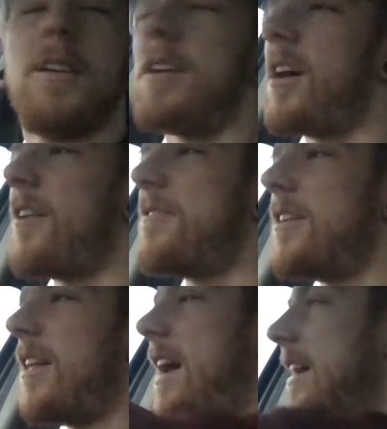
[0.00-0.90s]
I
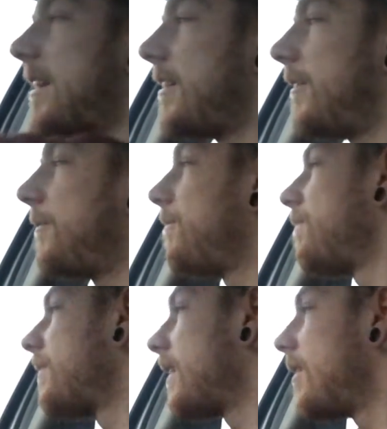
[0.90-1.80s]
feel like
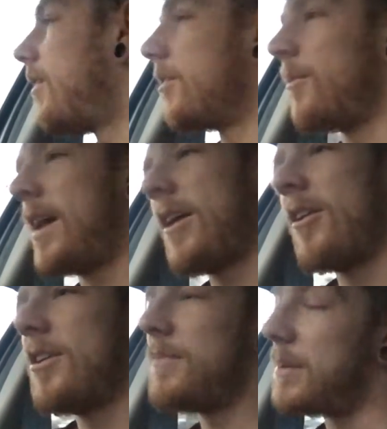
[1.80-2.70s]
on the way
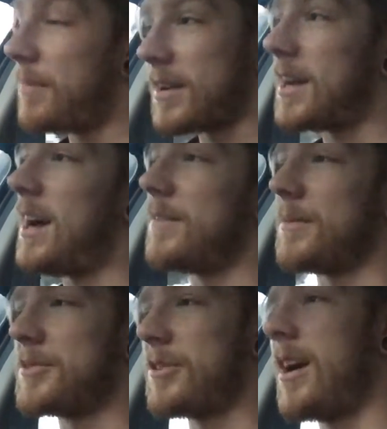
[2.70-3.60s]
home in my car when
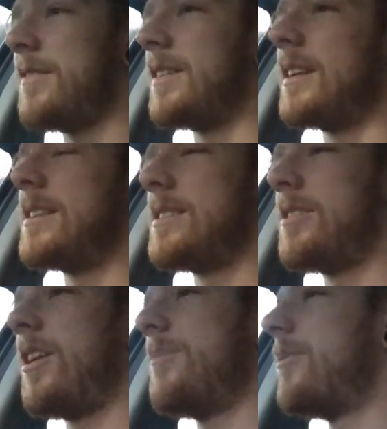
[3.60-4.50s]
I'm driving is a
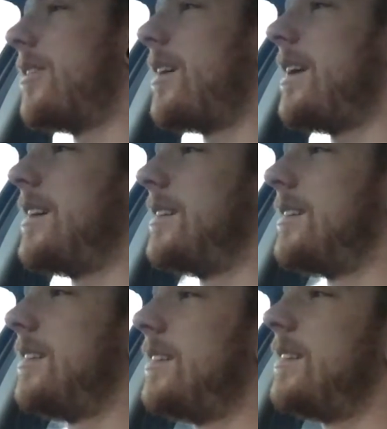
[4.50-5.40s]
time where I
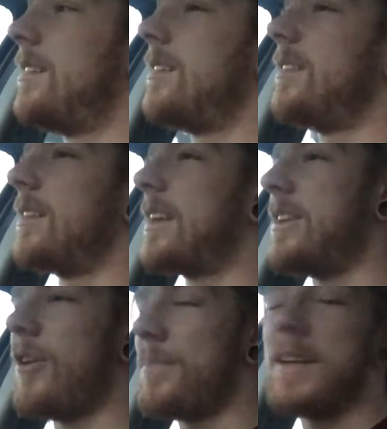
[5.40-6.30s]

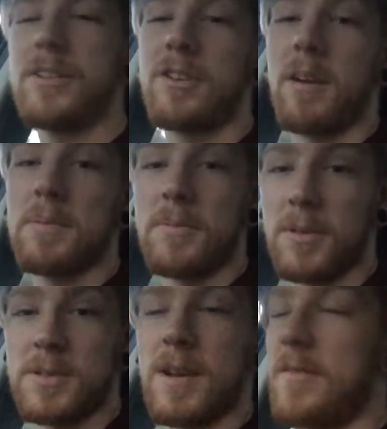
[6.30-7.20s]
cannot be interrupted
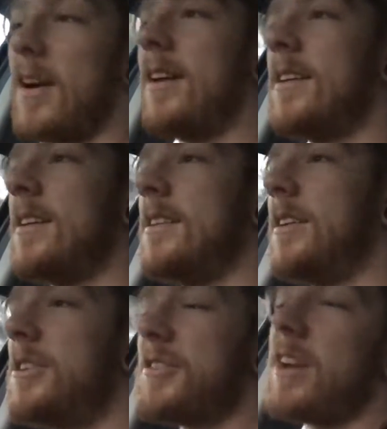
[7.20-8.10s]
whatsoever.
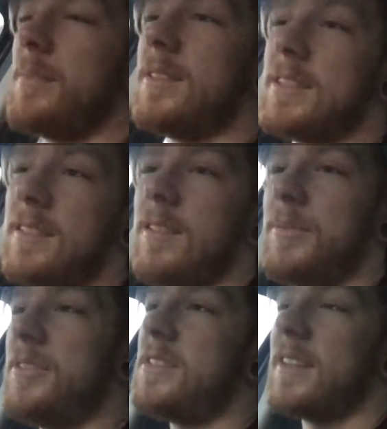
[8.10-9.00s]
Now, usually I'd be listening to
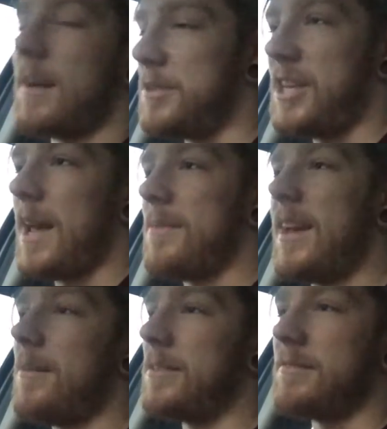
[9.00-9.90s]
music and I'd be jamming
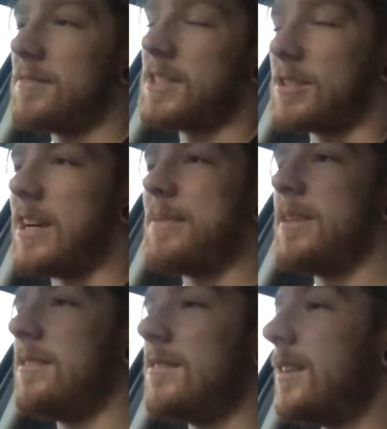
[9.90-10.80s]
out, be
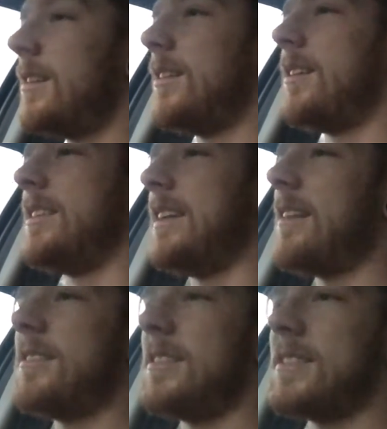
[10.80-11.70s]
screaming and
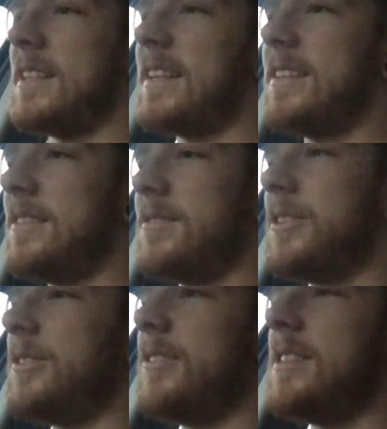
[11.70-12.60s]
yelling and singing and
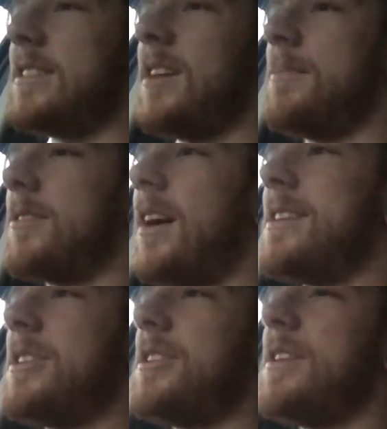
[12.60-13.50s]
doing all this types of
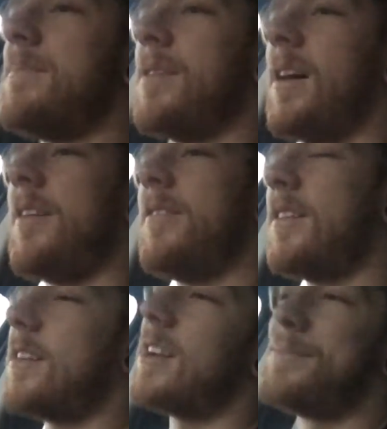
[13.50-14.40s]
crazy shit, but I
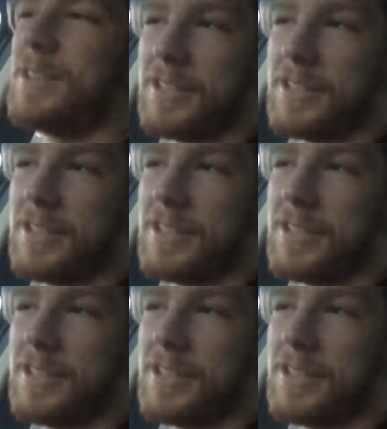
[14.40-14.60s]
feel like I can be